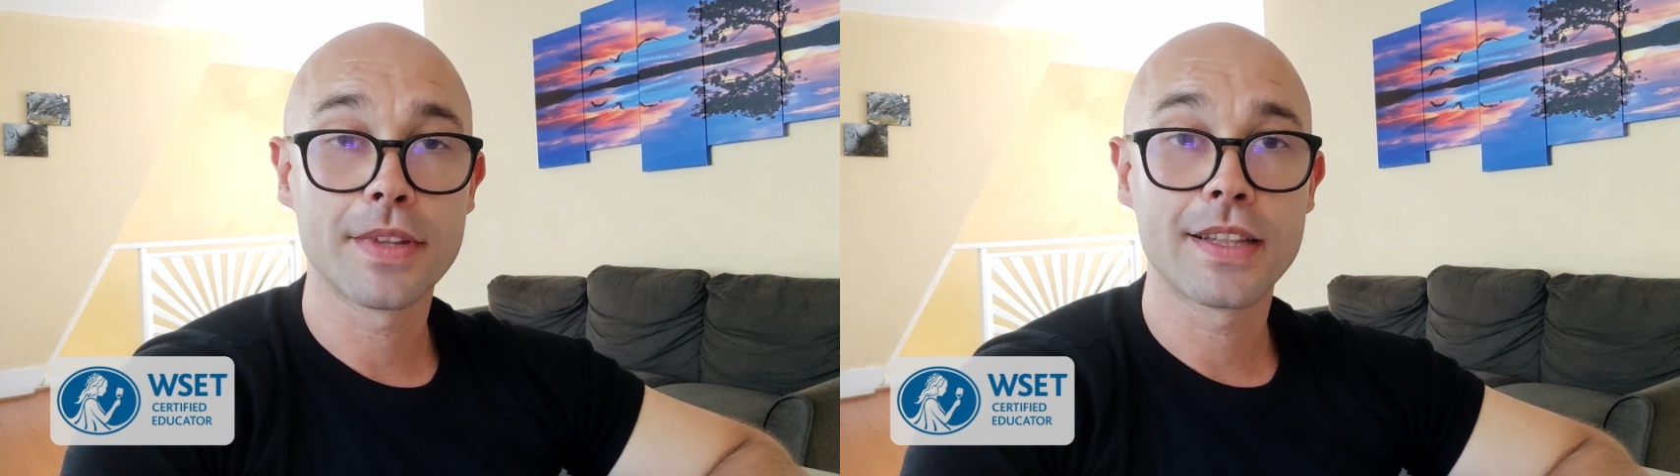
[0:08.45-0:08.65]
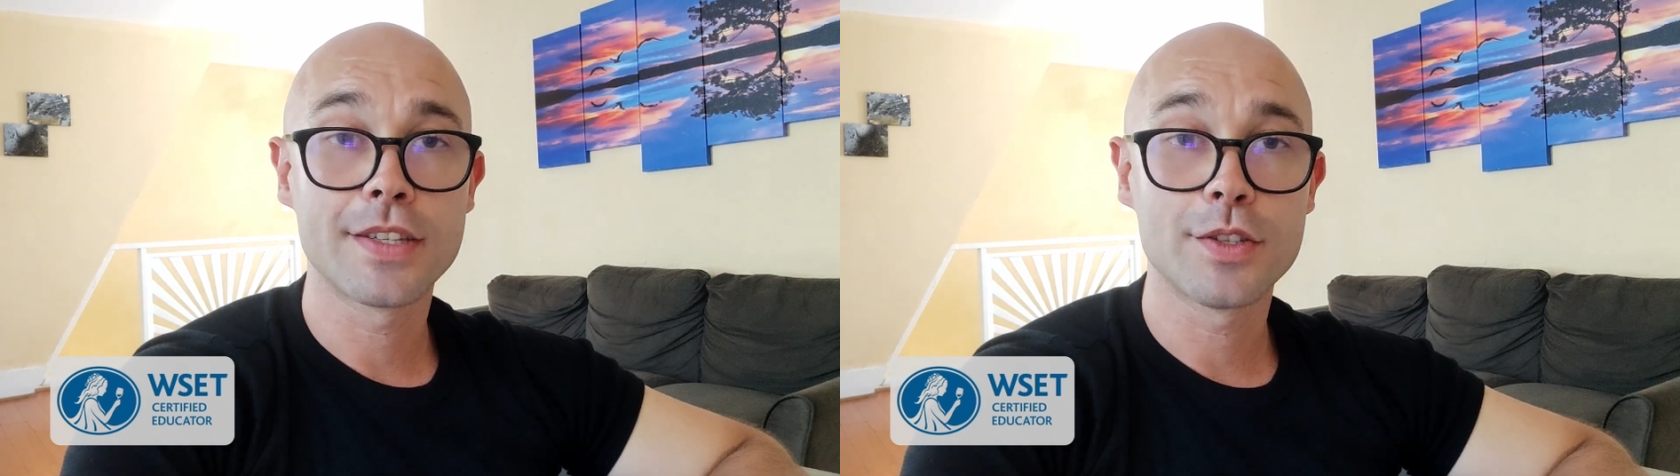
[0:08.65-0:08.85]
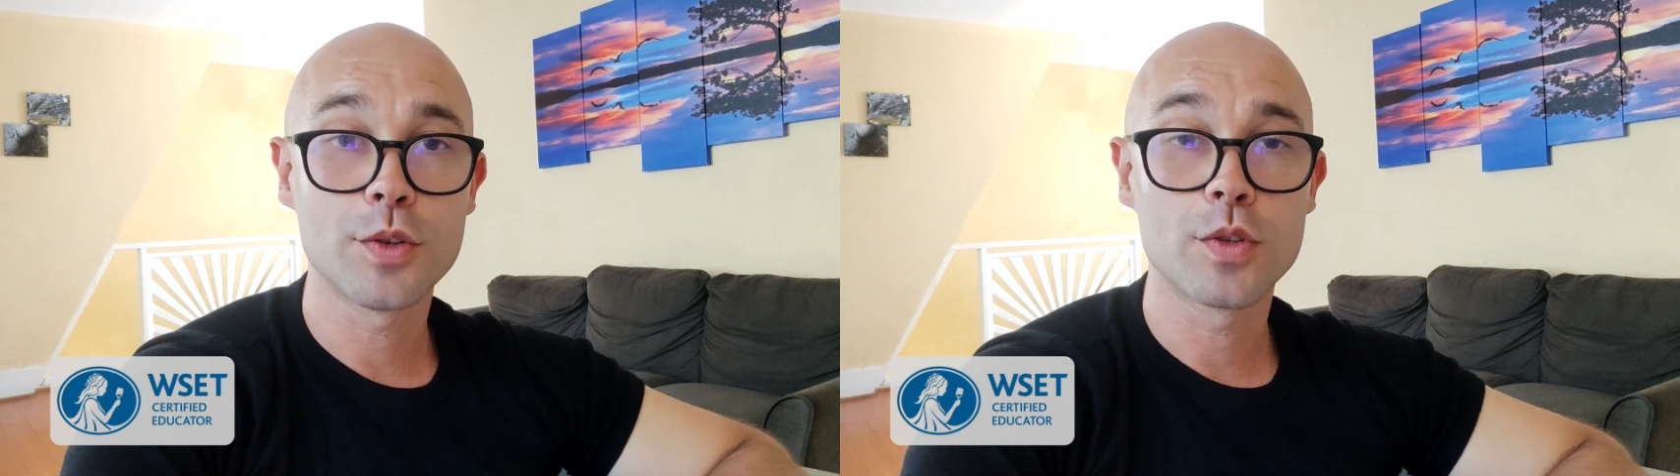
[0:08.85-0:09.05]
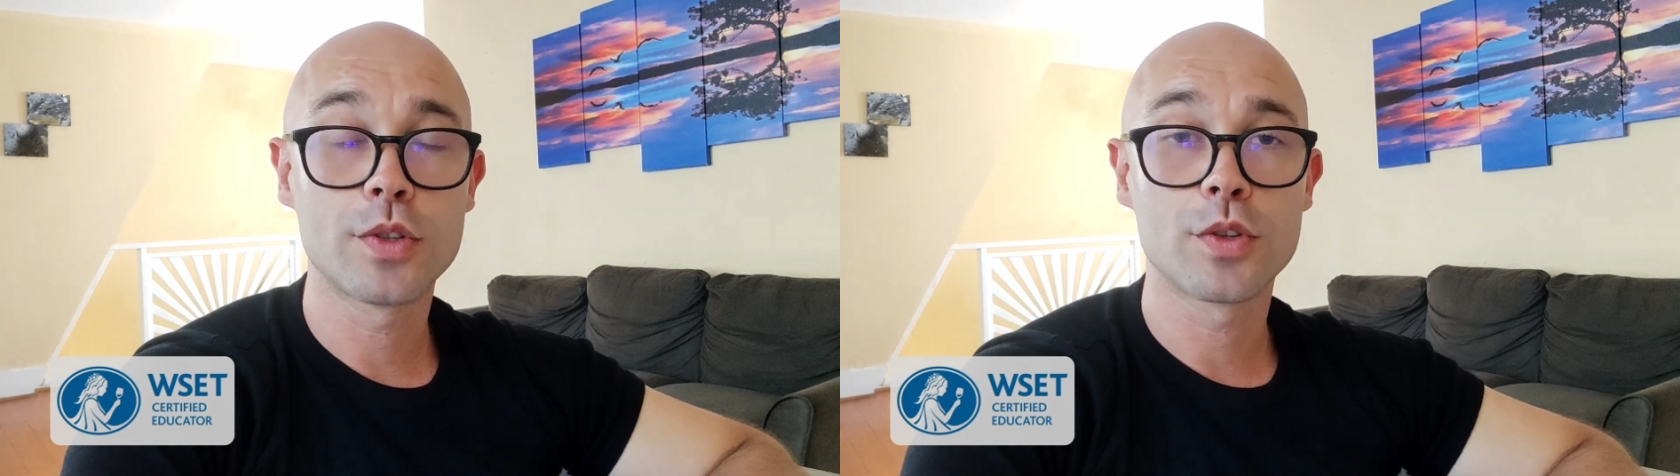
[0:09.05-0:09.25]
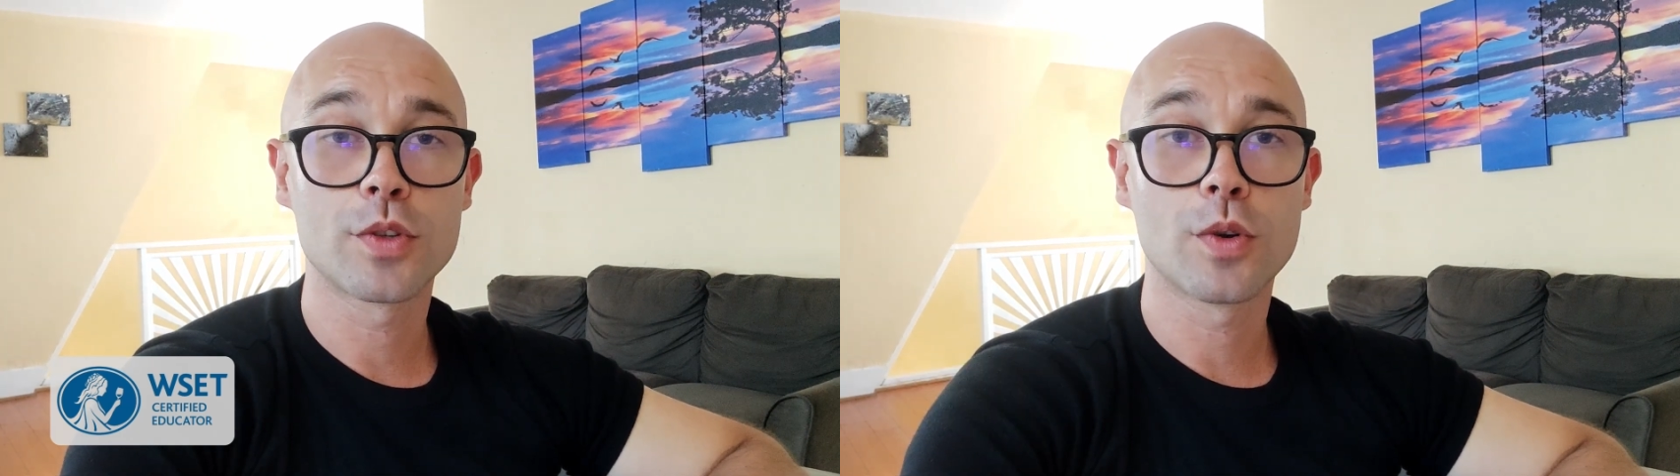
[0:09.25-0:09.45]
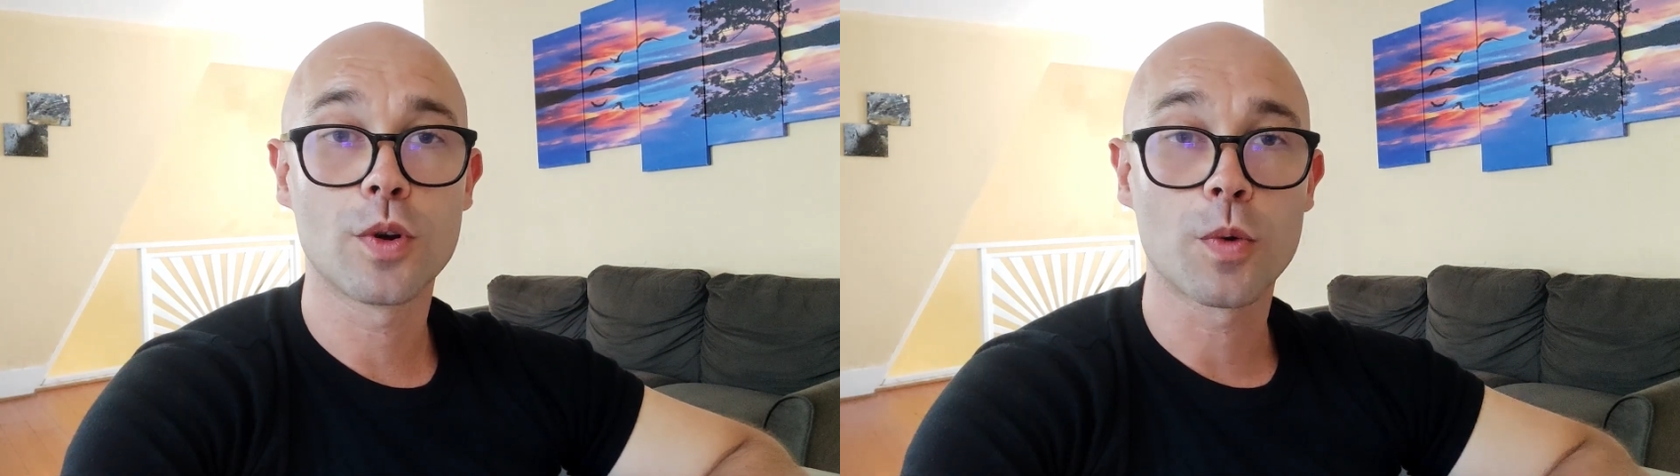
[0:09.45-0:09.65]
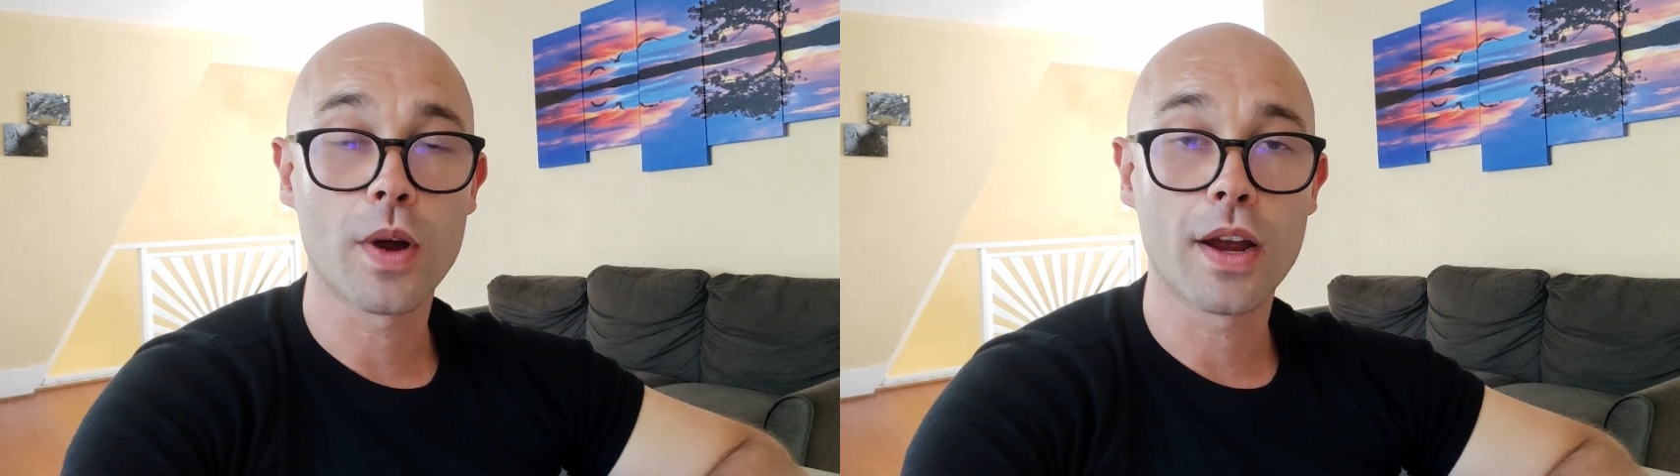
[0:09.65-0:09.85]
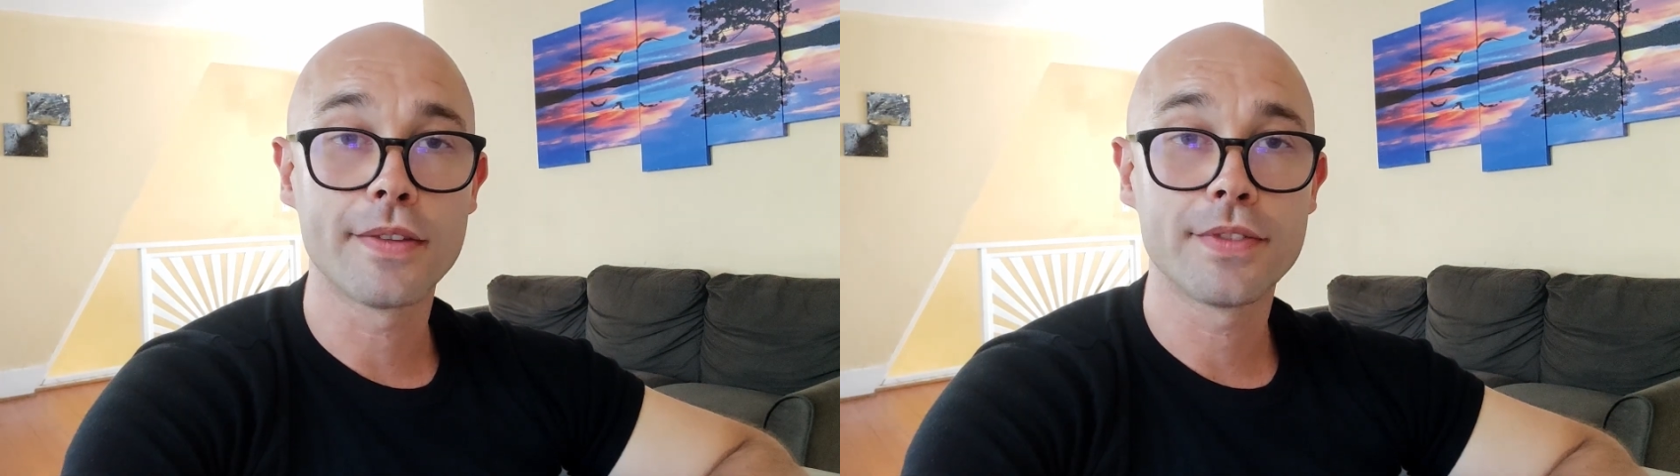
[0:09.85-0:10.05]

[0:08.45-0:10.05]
that is used to score wine.